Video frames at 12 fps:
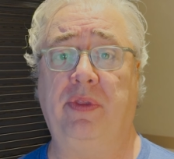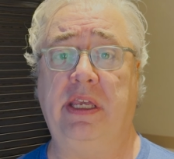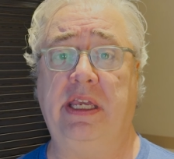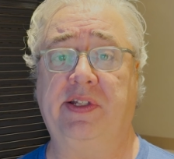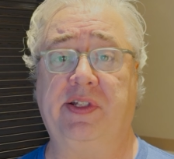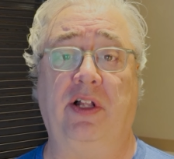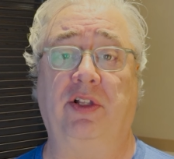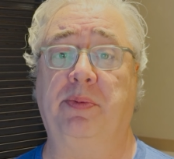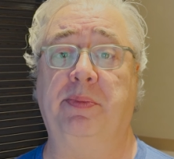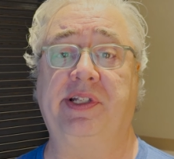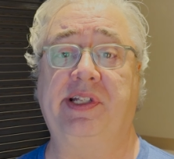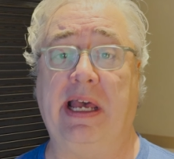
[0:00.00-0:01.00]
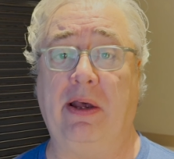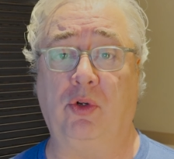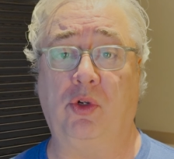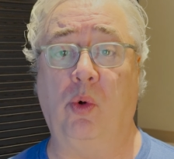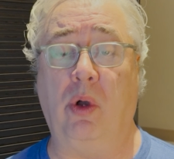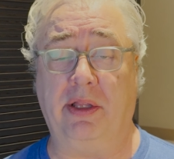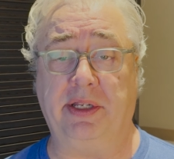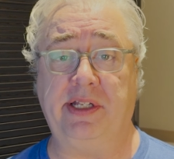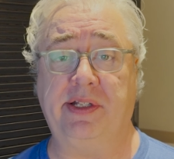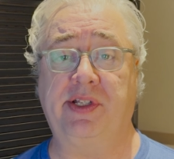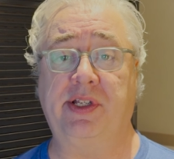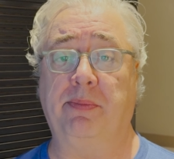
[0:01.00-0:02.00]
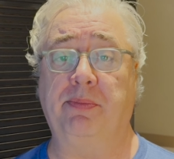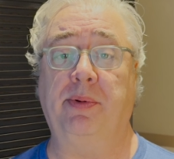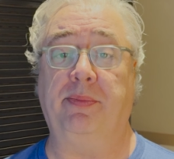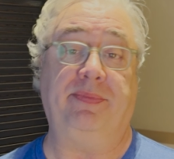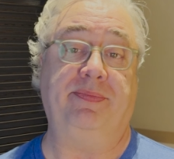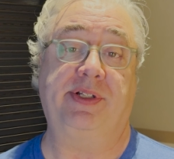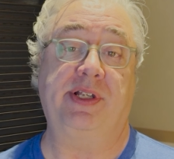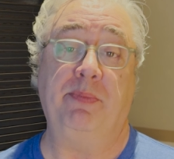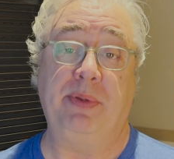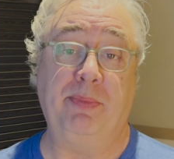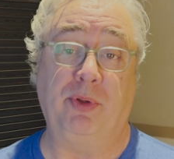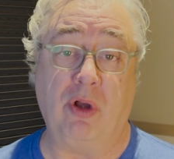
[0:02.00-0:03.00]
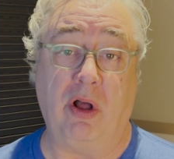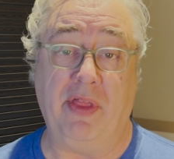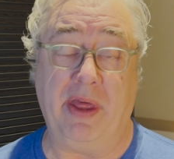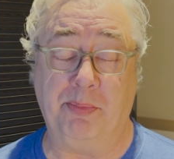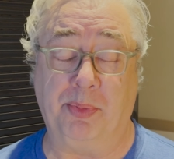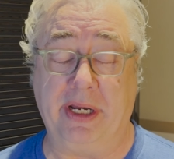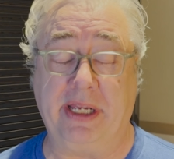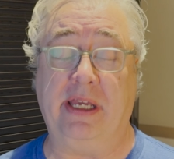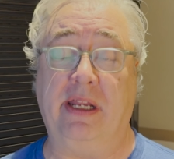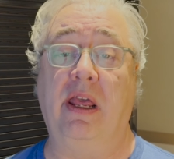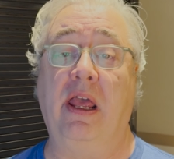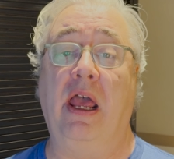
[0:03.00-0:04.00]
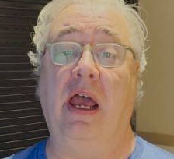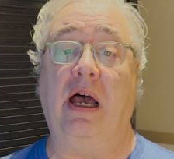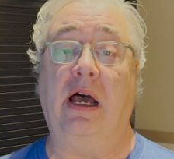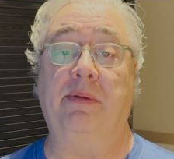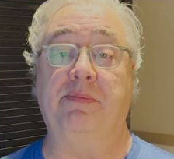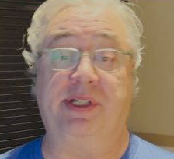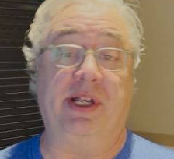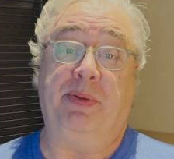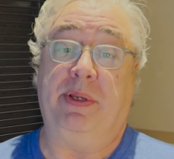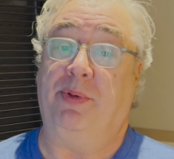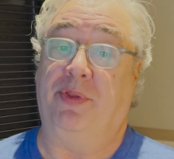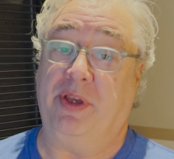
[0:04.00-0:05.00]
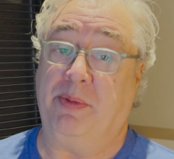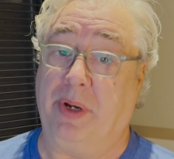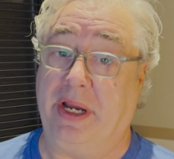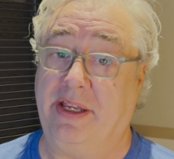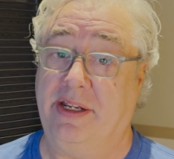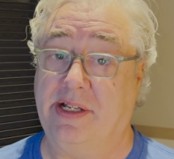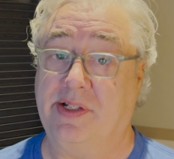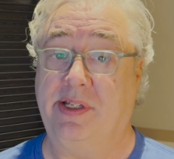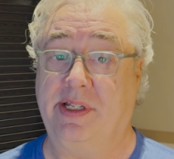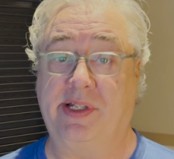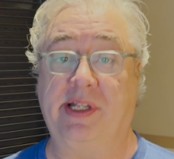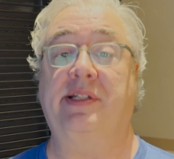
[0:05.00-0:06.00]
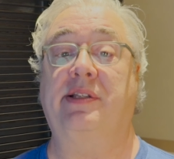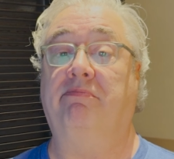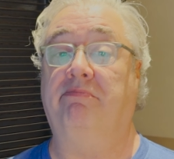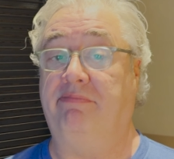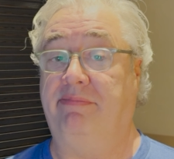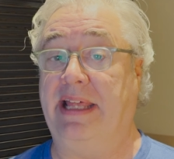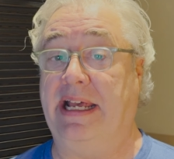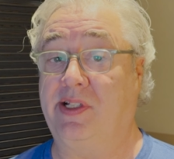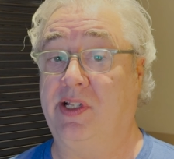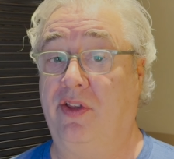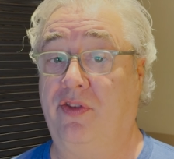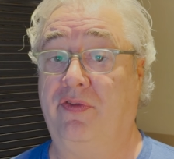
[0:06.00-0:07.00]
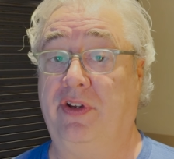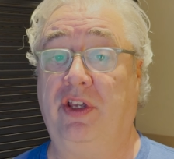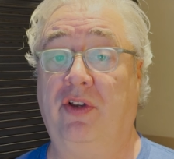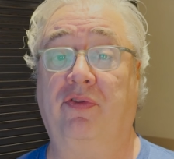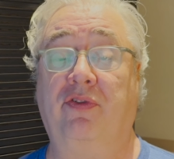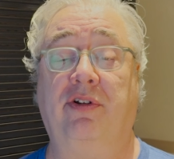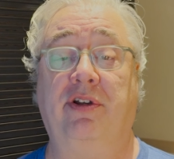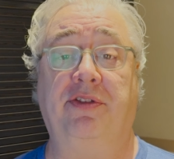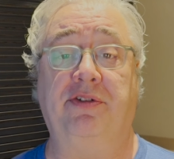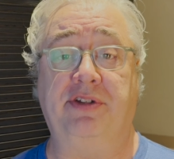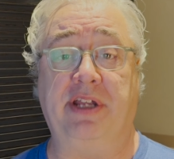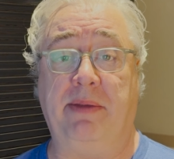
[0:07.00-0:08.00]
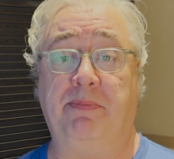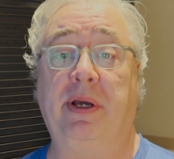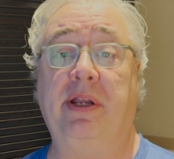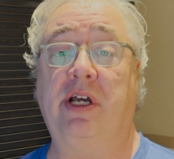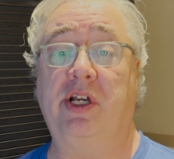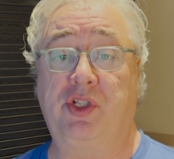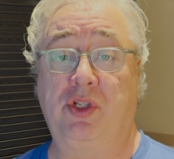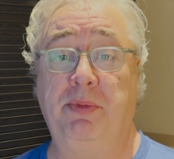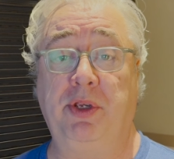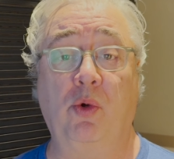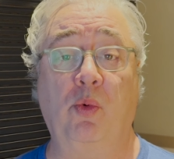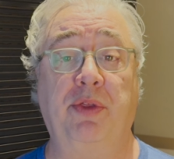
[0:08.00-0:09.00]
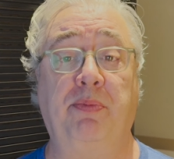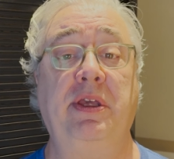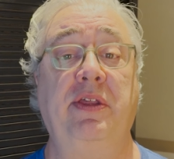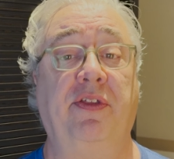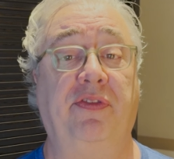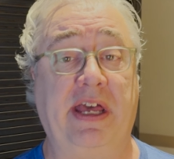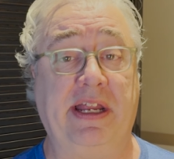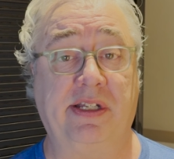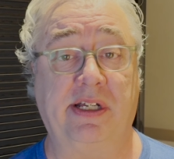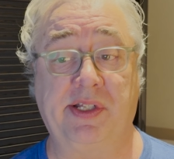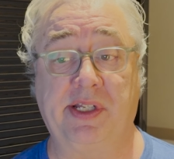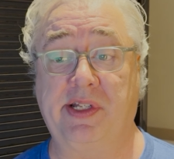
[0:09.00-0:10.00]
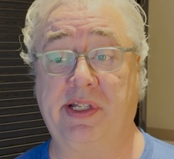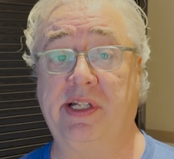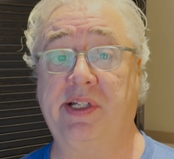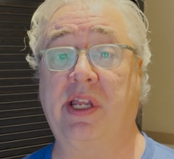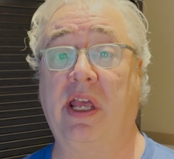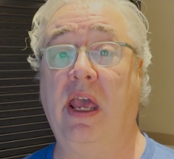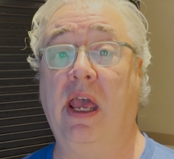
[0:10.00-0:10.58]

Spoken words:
its ultimate sound quality? Some people call that break-in. Some people think break-in doesn't exist. That's another video for another day. But assuming you're with me that that does exist,